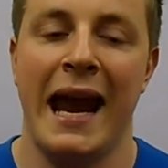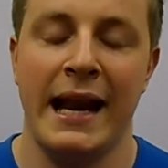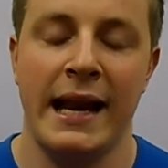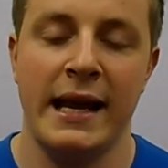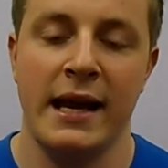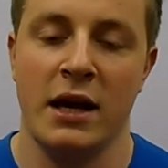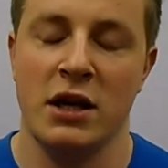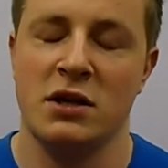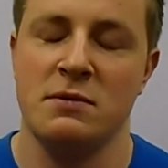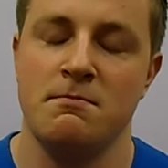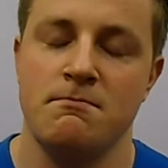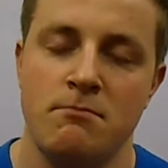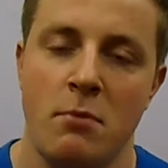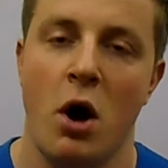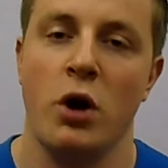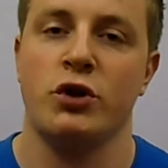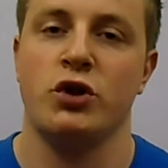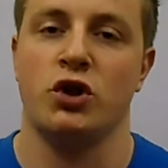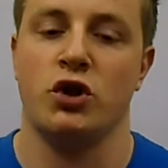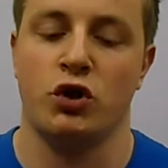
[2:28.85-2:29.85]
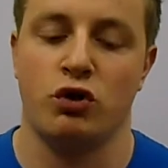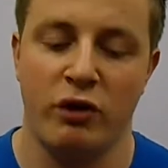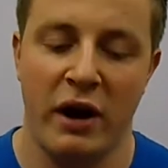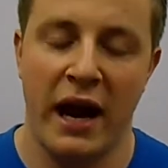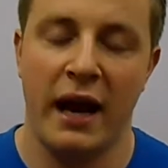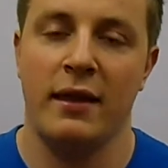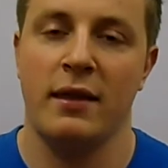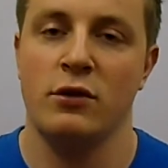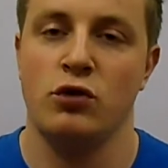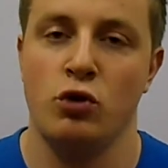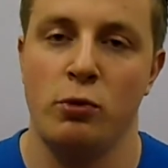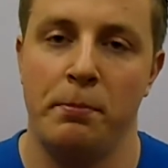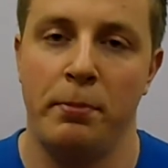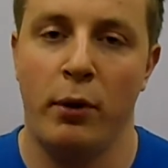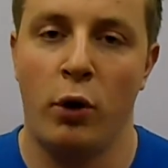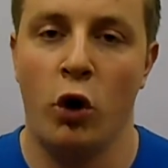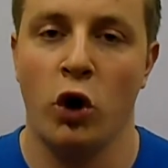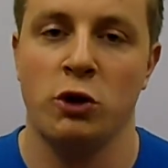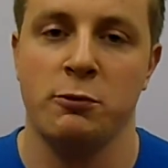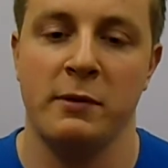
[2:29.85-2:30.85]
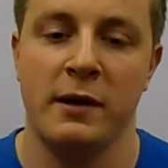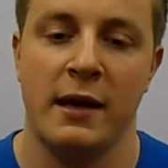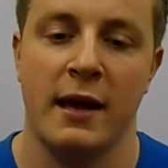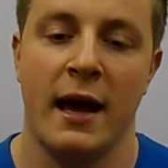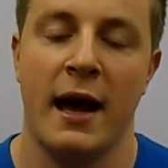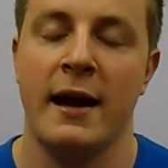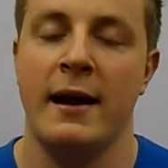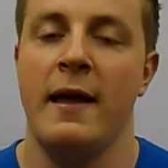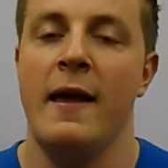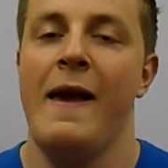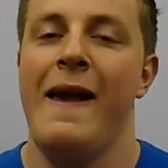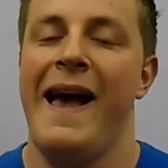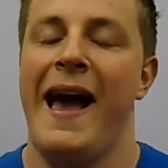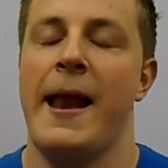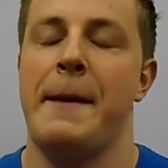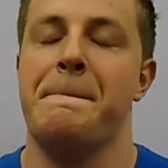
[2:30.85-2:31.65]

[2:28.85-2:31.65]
gaining as much strength as you possibly can